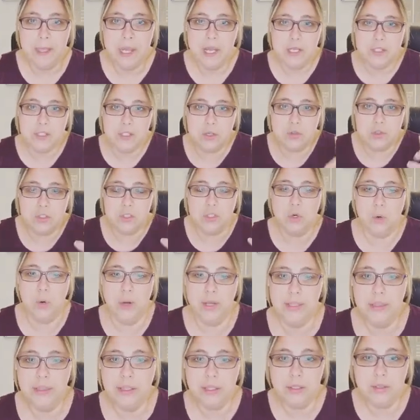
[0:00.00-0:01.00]
So
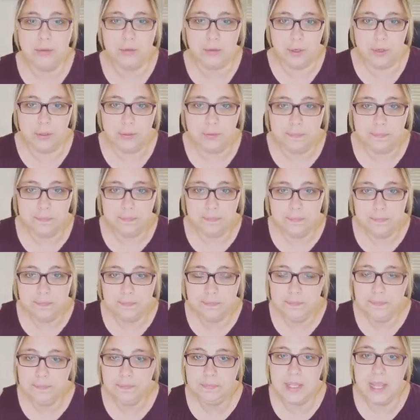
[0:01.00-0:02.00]
join the group
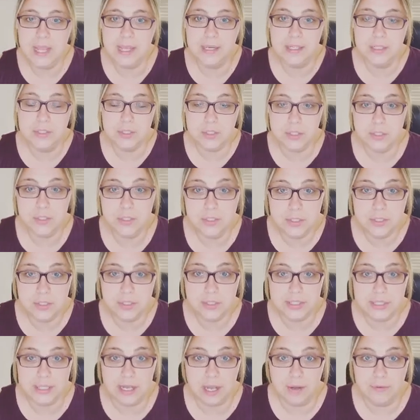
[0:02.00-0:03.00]
and introduce
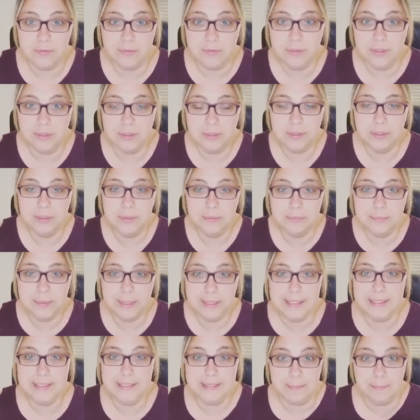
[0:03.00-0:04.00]
yourself.
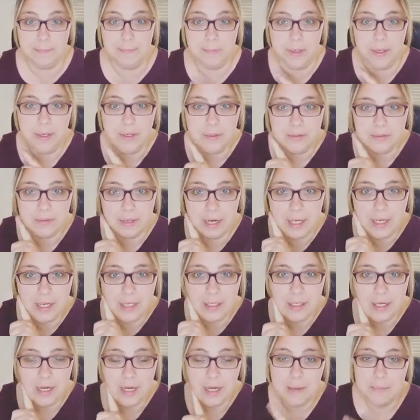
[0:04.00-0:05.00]
Pretty simple,
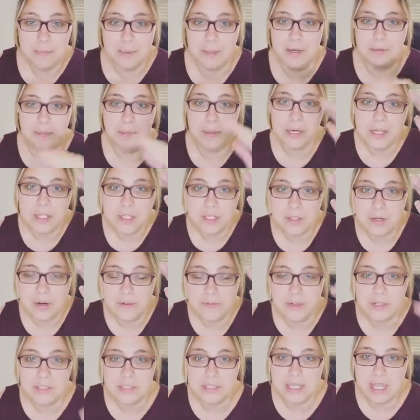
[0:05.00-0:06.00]
right? Put a picture
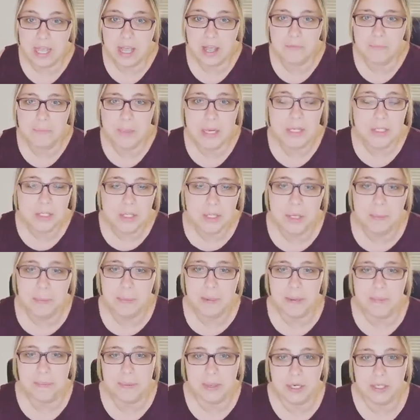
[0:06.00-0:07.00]
of yourself. Make sure you
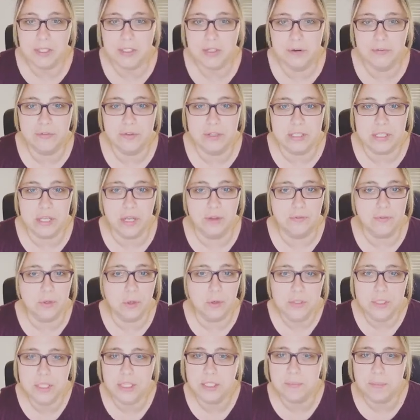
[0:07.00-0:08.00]
put a picture of yourself.
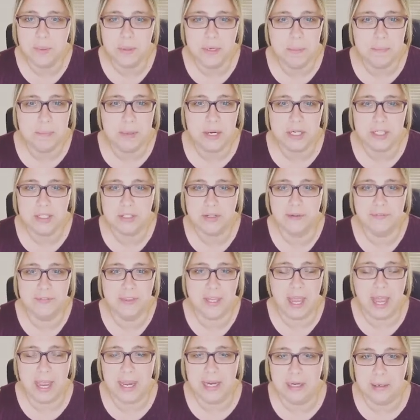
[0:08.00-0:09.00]
Don't just put a picture of
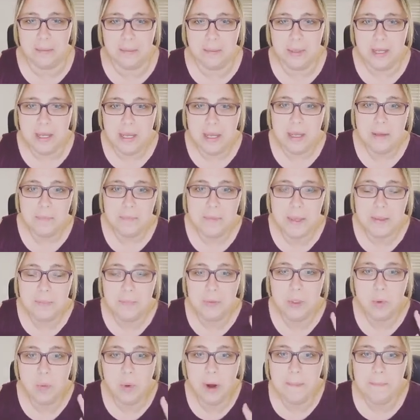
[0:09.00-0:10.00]
the item.
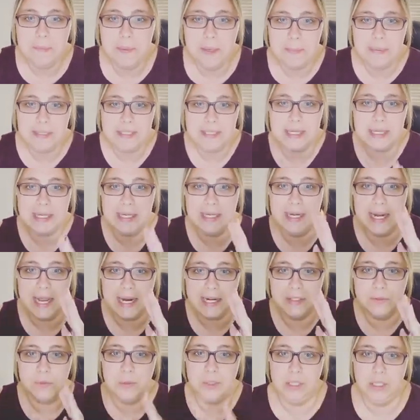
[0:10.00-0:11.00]
You want people to
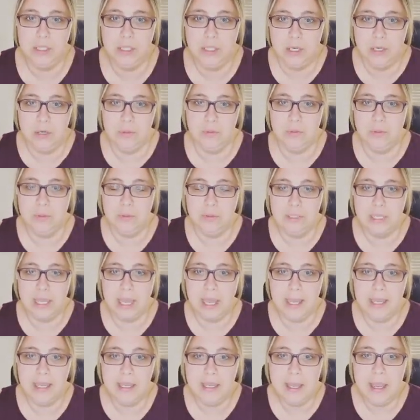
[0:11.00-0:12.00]
connect with you,
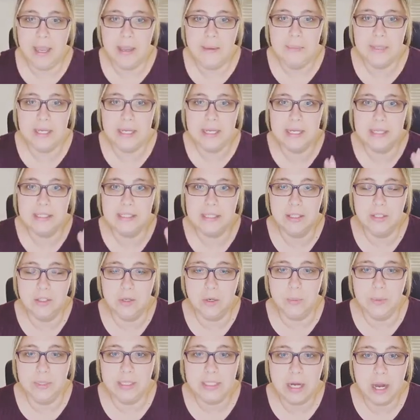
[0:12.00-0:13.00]
okay? Because,
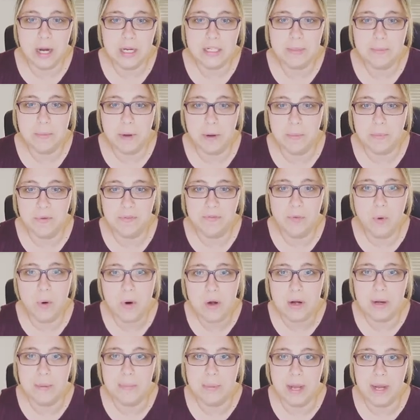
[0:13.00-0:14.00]
we talked about
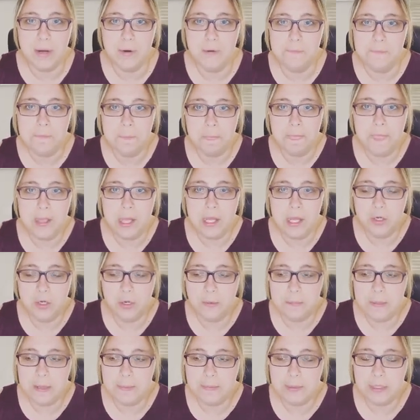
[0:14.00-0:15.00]
before about,
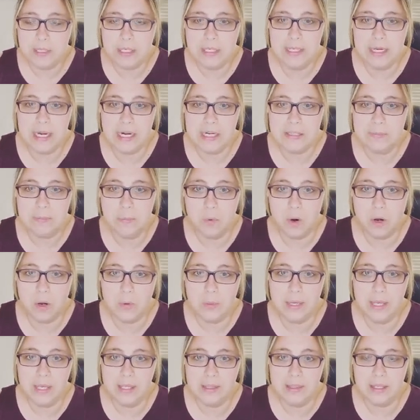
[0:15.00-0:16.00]
people connect
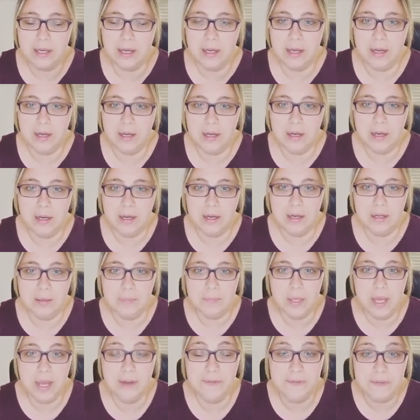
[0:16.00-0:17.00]
more with
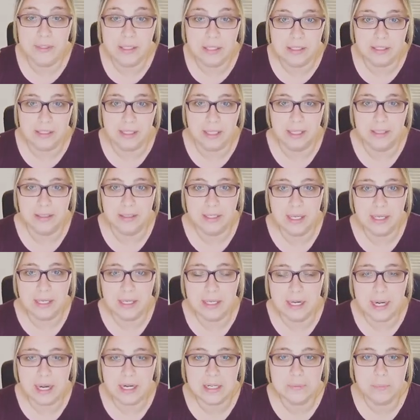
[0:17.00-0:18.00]
a feeling. They
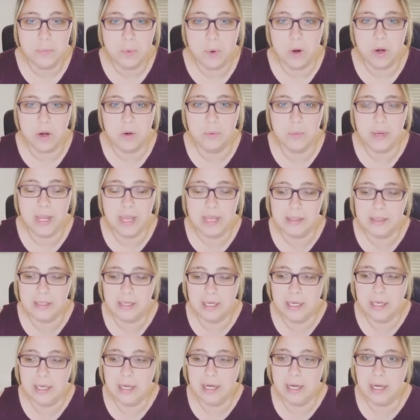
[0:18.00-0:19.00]
connect more with
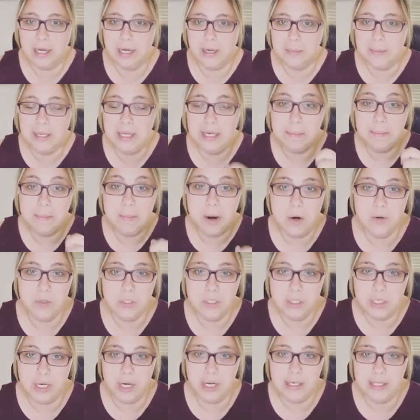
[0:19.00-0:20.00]
an
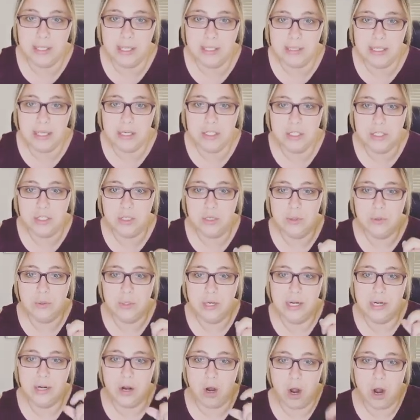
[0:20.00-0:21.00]
emotion than they do
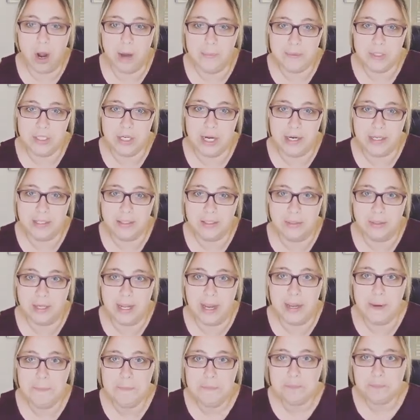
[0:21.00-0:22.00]
an object,
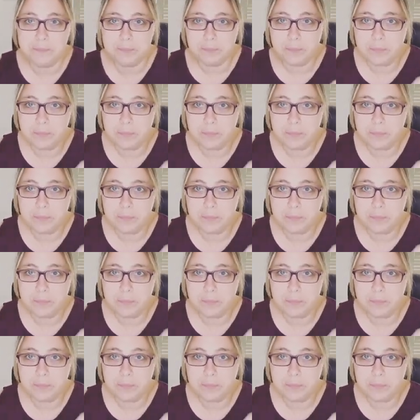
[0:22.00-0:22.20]
okay?